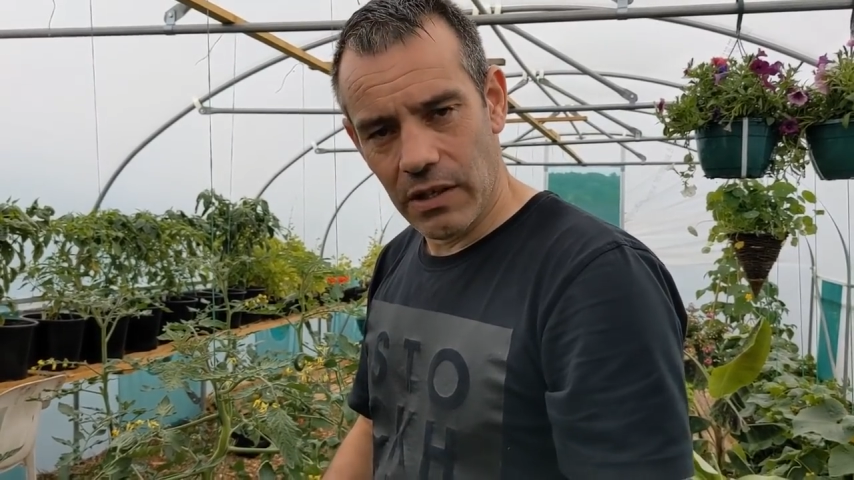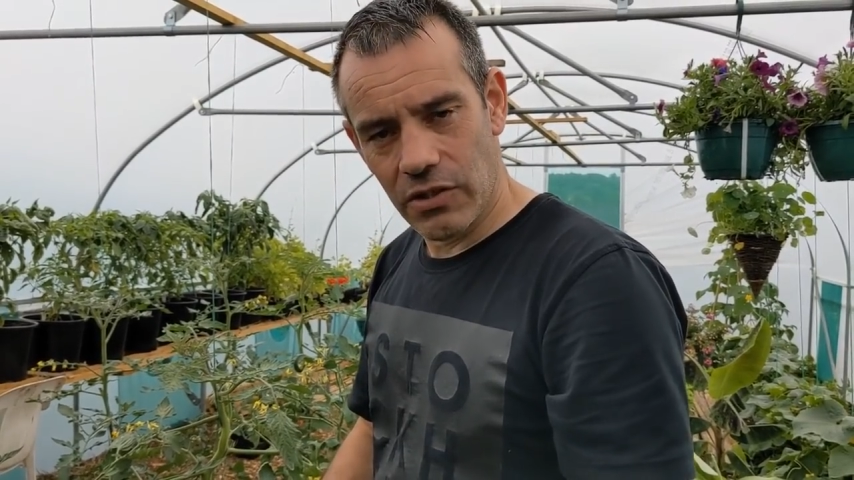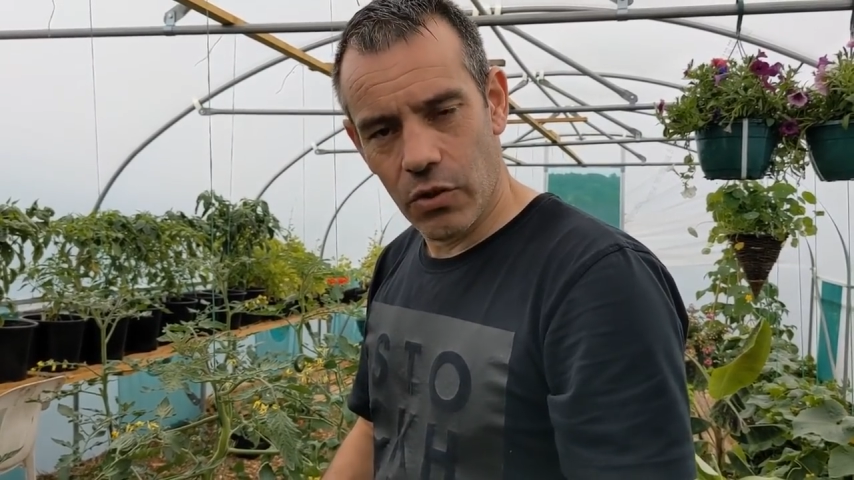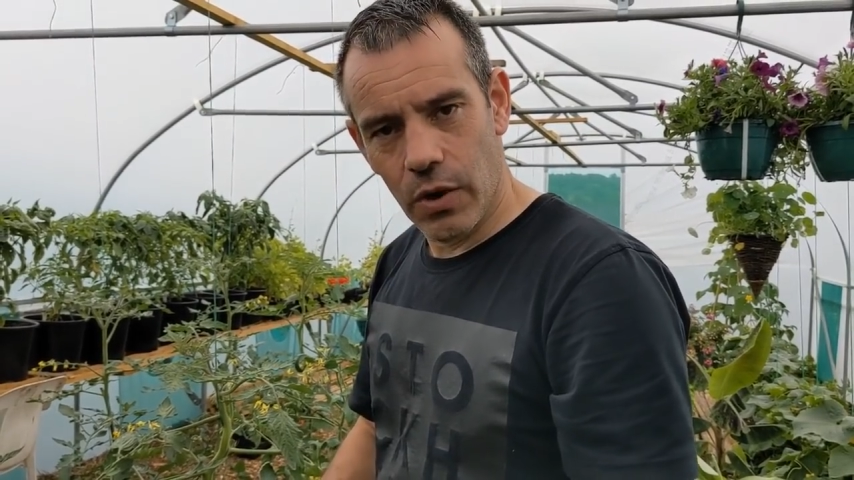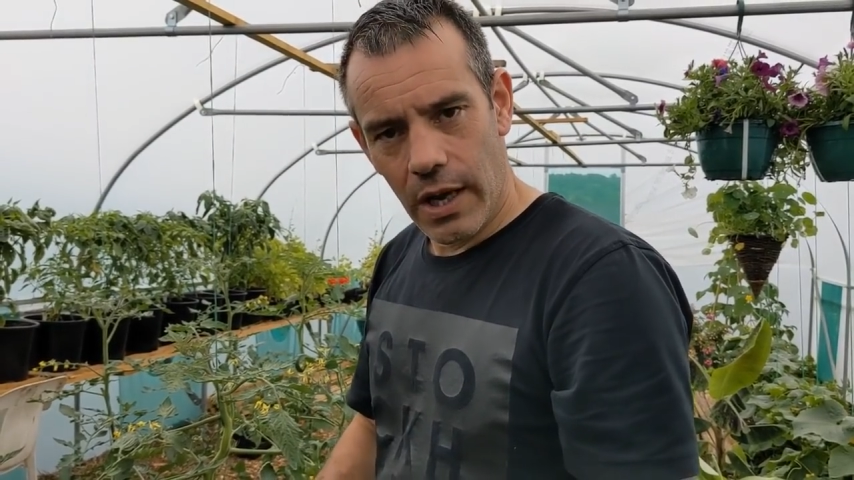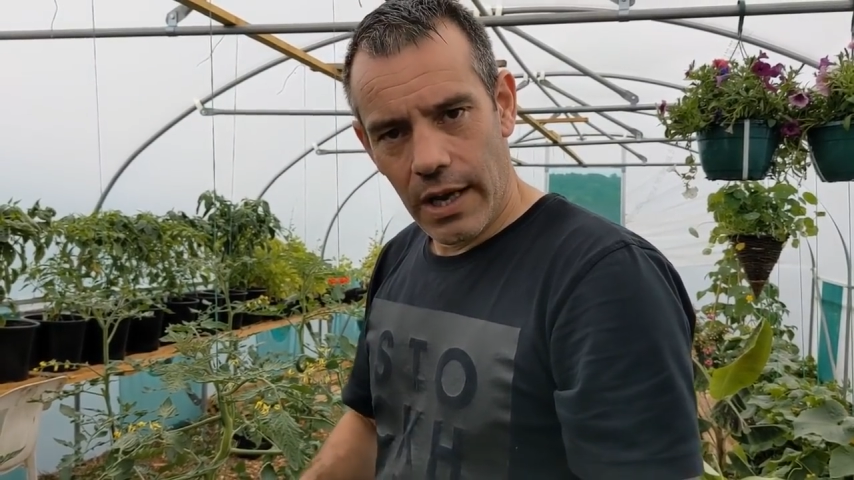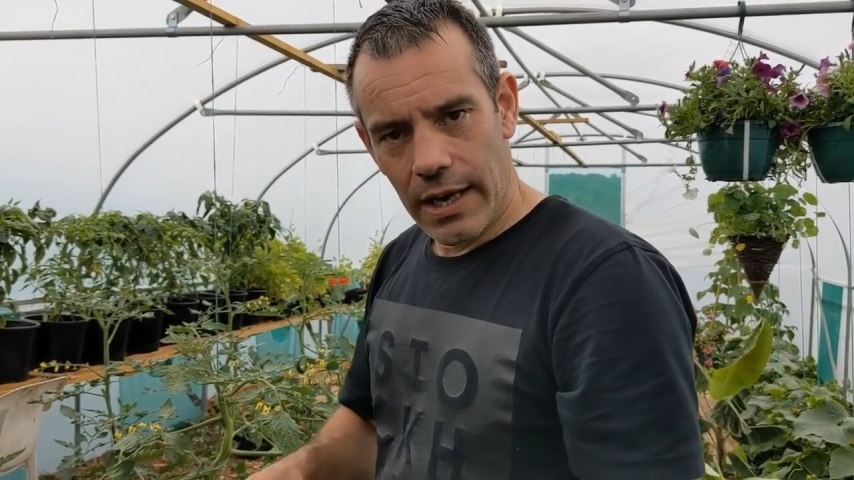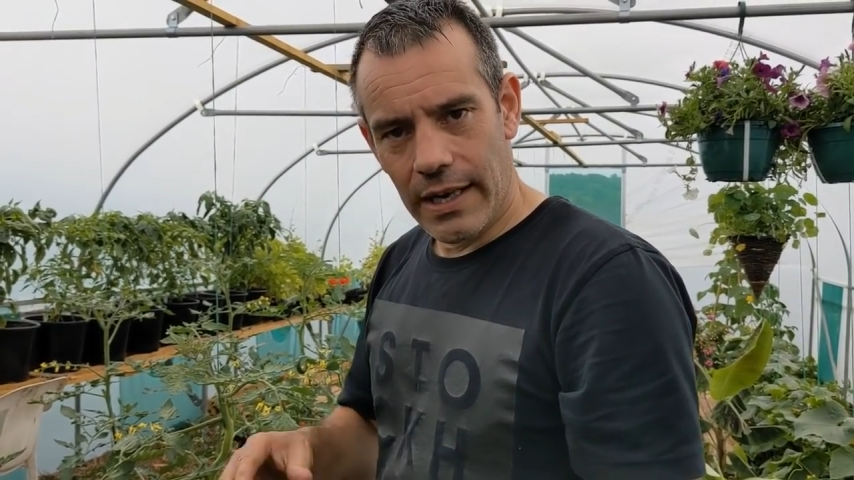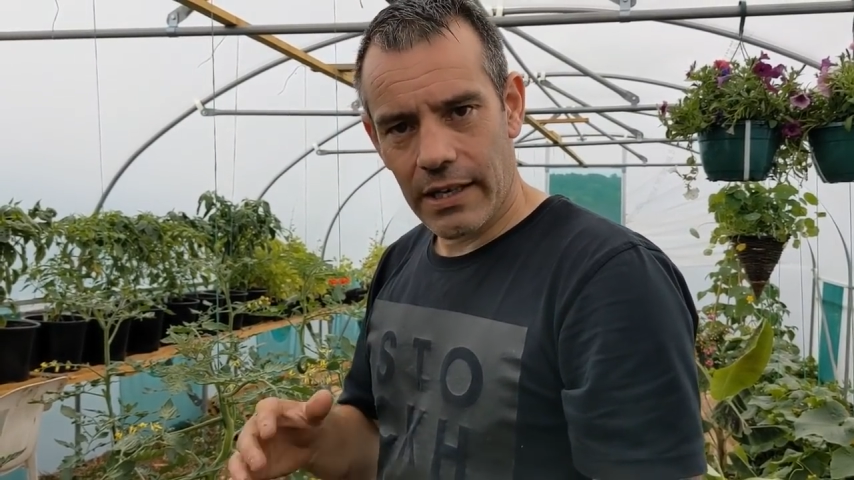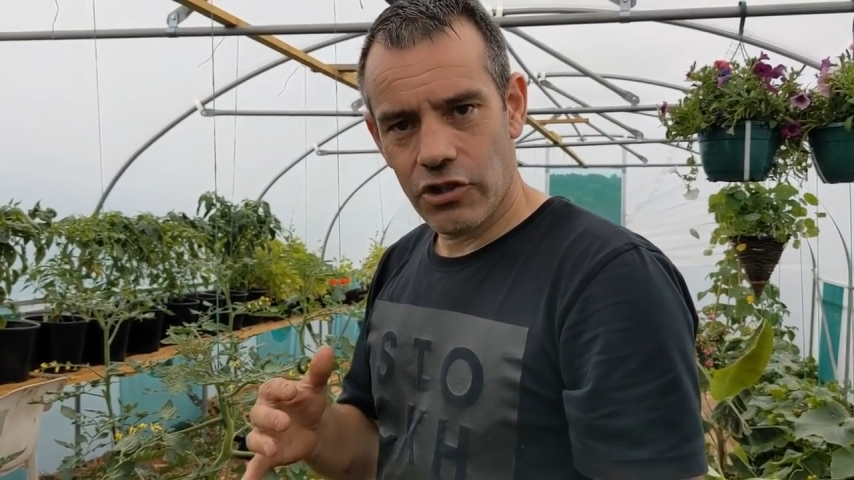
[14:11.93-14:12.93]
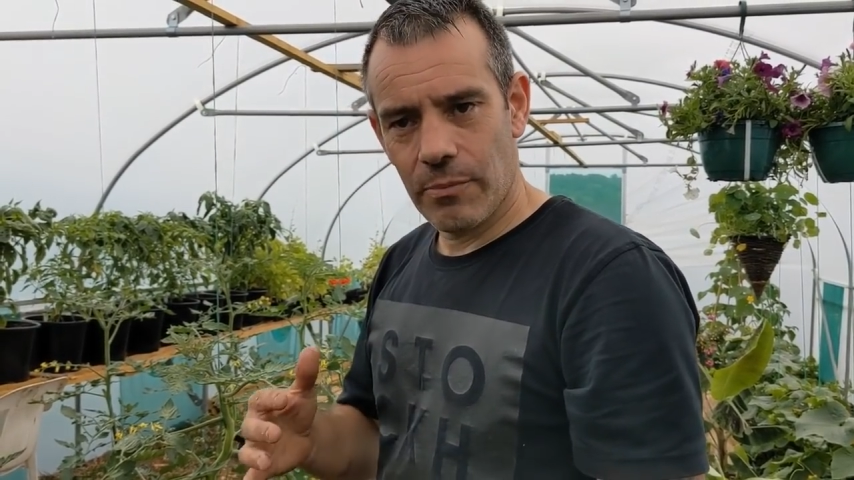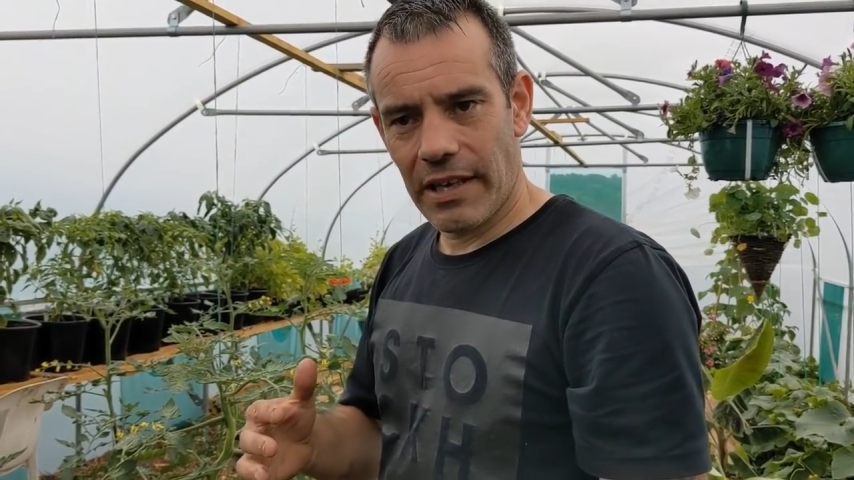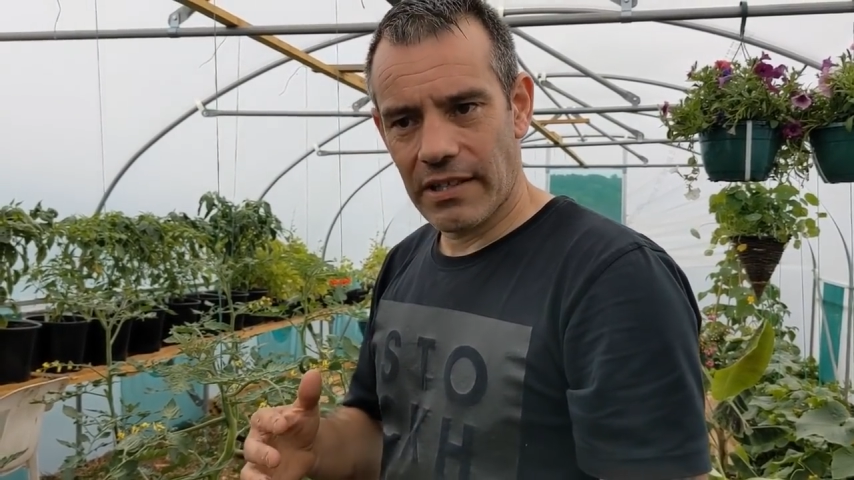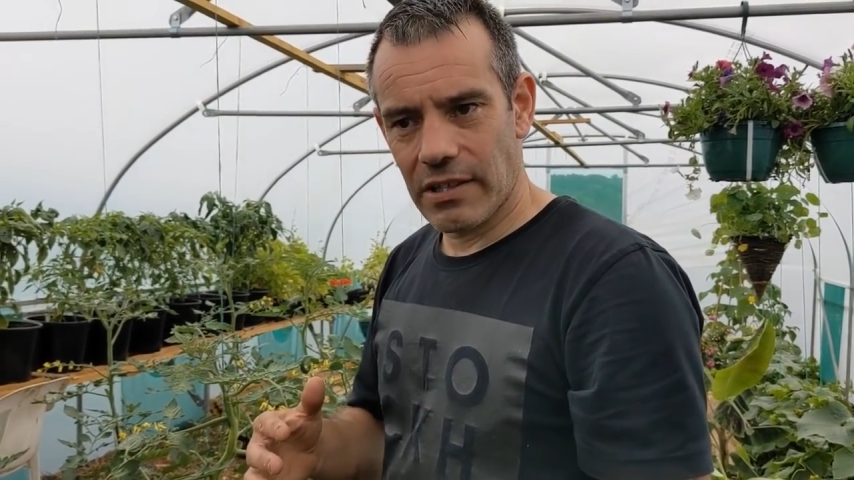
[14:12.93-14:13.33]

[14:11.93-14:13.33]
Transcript: So it actually makes